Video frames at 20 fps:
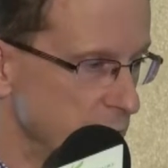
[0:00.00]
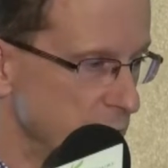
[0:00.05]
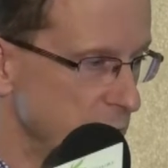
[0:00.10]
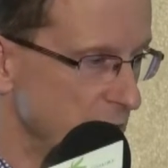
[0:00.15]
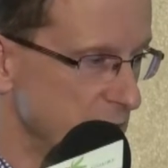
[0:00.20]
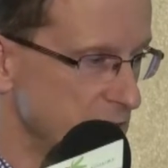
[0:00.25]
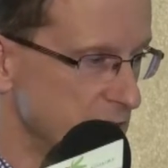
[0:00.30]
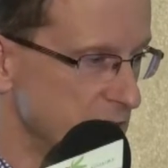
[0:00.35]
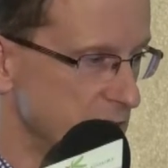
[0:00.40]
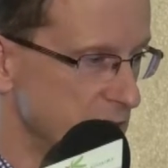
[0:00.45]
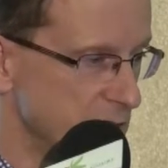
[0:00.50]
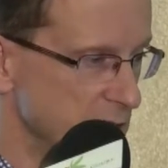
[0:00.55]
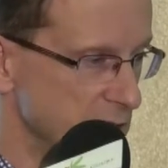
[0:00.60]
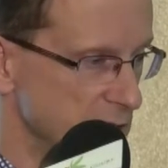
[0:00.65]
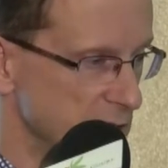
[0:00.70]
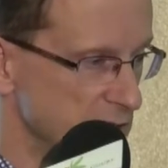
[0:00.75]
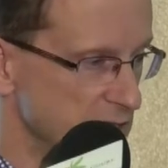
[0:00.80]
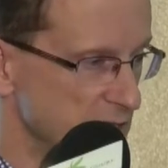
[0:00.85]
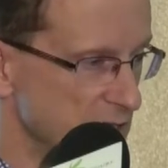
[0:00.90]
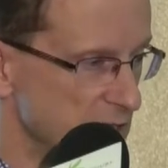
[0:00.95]
But
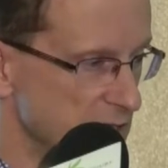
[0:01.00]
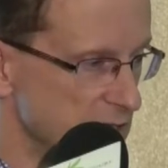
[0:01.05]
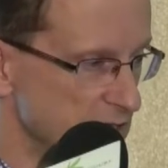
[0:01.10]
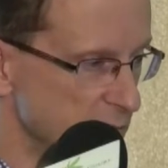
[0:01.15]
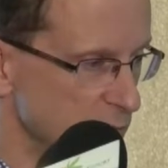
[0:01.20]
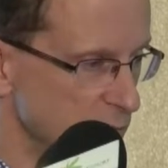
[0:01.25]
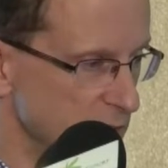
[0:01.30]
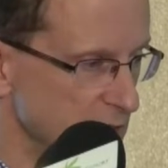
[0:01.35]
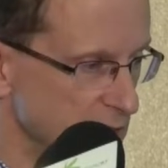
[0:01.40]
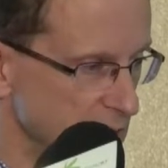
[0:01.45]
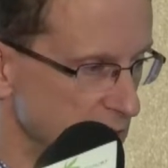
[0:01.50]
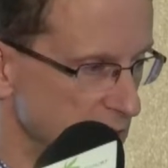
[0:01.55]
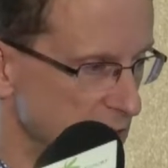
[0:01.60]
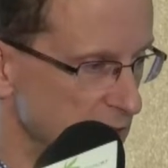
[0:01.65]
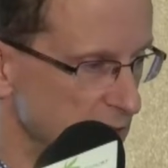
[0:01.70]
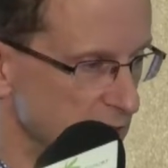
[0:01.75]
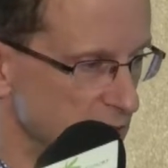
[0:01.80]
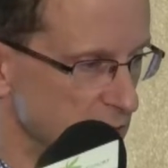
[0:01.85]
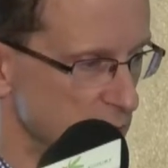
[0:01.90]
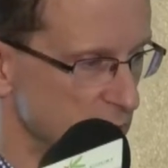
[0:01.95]
the channels that were then
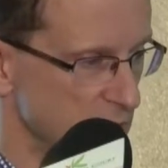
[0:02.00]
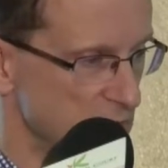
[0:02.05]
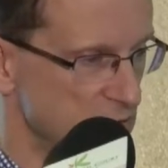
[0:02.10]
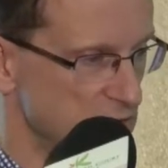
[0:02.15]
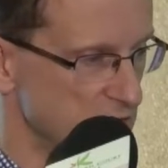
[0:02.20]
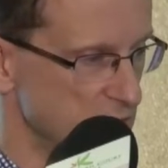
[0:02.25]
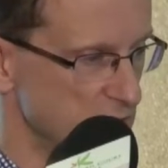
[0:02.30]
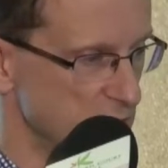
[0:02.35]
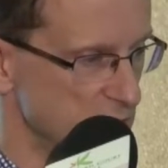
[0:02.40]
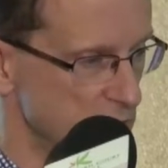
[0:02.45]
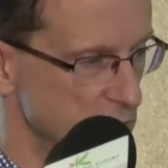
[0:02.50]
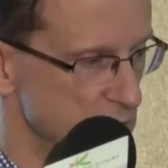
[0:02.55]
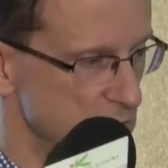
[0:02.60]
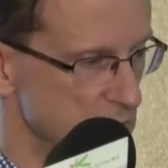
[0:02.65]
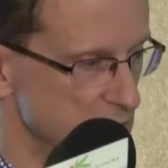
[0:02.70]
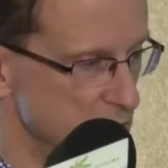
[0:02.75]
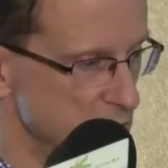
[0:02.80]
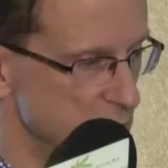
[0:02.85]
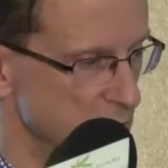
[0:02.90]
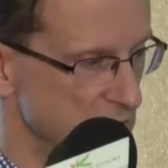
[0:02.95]
cleared were those two
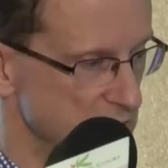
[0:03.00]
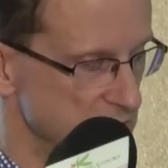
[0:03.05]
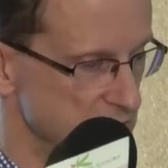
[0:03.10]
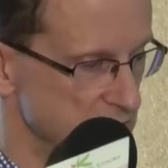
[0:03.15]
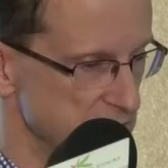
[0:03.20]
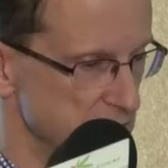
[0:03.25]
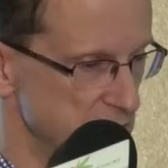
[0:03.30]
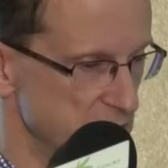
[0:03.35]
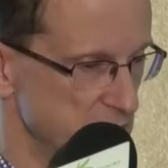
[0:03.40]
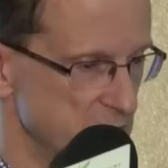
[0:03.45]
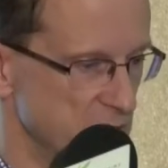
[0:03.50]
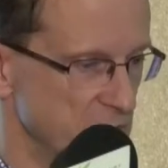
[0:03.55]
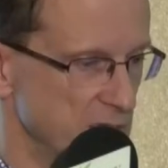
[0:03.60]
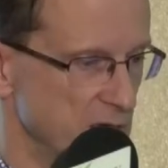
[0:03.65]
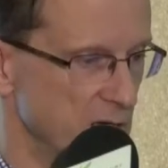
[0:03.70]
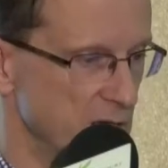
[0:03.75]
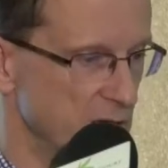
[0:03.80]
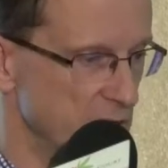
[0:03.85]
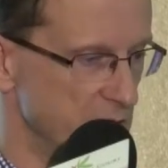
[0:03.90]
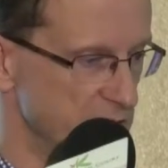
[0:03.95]
bands that you can see
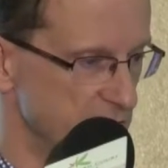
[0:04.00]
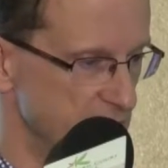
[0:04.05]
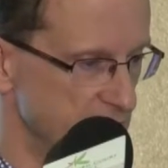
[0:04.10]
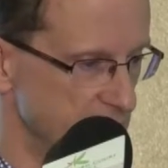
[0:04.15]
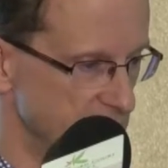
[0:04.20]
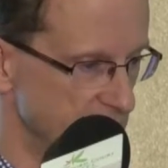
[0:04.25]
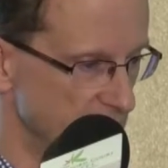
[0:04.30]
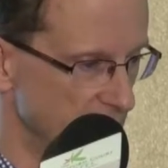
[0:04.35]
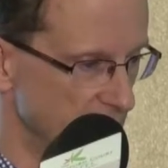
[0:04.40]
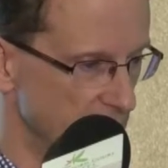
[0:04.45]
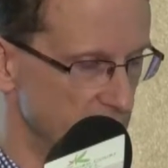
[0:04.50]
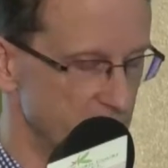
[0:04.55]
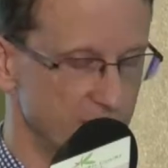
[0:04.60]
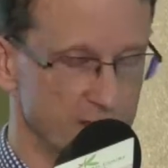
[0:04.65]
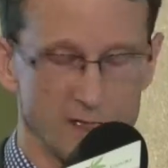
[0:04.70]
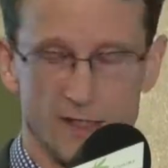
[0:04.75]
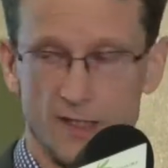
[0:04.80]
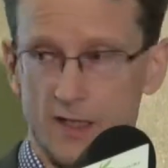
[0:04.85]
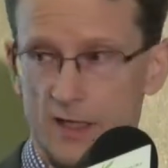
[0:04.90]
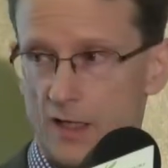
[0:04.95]
highlighted in yellow
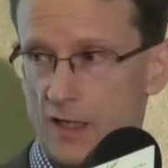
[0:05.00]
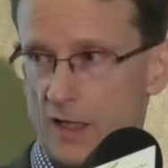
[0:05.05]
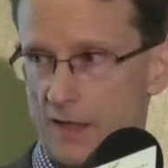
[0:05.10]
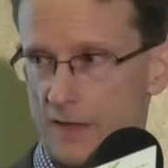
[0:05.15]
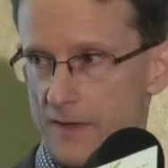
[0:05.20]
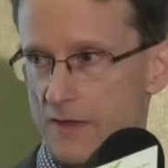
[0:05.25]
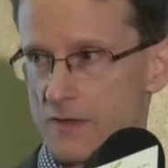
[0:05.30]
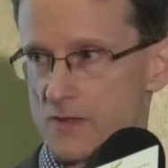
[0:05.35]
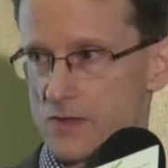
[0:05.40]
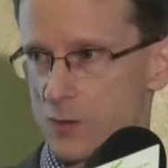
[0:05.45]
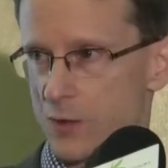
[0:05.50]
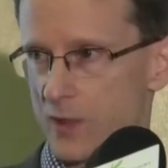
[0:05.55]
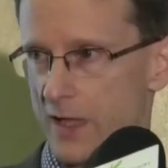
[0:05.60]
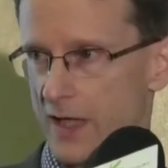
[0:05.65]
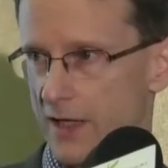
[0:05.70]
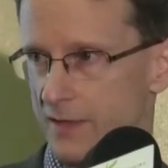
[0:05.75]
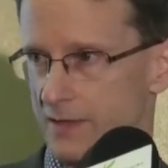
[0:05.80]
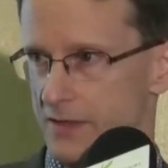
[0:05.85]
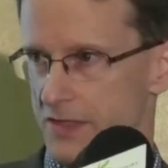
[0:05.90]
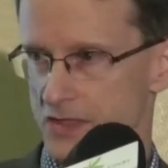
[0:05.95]
there, and those were
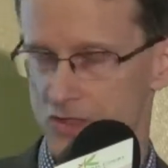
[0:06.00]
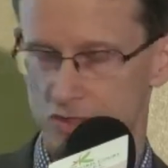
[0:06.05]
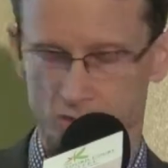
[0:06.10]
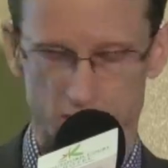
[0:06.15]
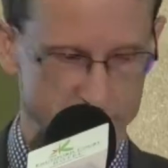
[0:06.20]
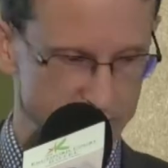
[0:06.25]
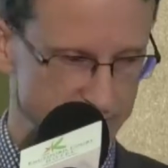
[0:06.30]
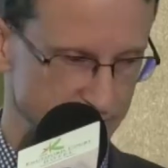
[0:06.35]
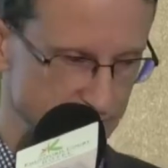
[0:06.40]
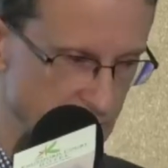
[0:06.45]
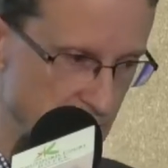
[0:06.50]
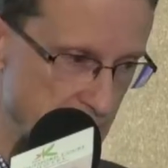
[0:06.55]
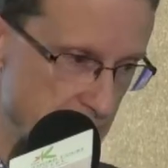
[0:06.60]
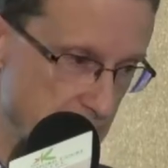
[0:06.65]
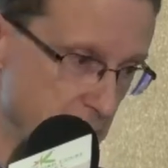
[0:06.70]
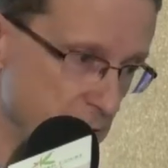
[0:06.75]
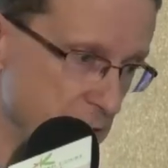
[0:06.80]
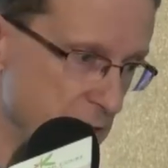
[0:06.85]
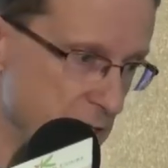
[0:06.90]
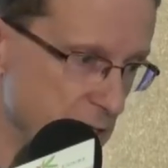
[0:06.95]
our digital
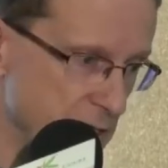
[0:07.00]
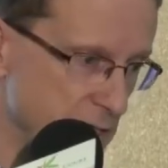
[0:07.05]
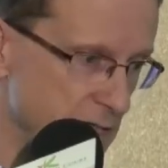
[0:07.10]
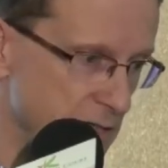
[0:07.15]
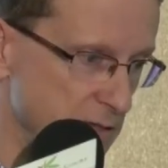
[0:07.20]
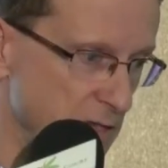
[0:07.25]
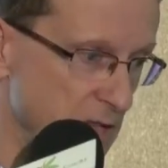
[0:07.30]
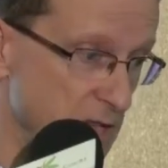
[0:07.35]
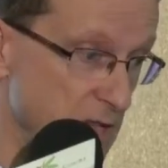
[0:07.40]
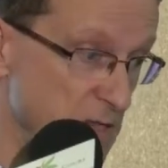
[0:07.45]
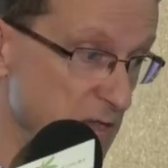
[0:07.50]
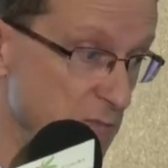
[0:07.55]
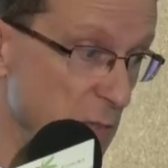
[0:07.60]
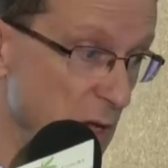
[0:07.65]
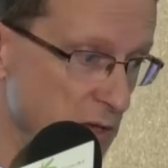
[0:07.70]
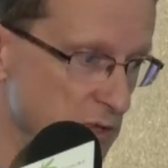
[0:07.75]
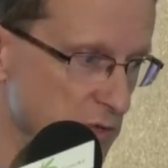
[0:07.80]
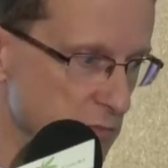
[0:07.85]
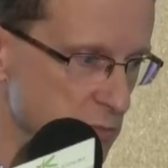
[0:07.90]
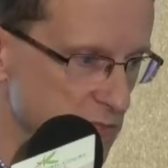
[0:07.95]
dividend in
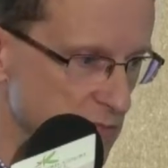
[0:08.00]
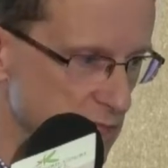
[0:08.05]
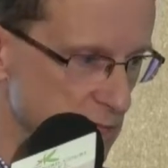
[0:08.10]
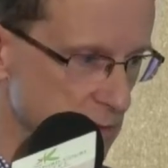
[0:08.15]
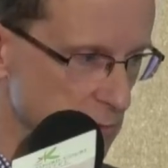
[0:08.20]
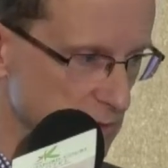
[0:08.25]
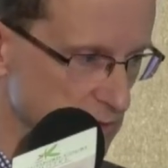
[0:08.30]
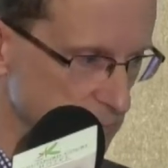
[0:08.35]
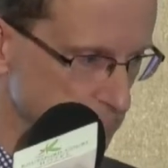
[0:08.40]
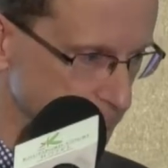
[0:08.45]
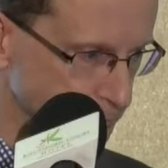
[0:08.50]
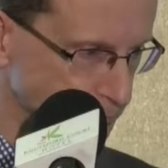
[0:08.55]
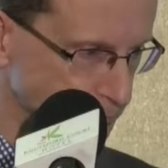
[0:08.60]
spectrum terms.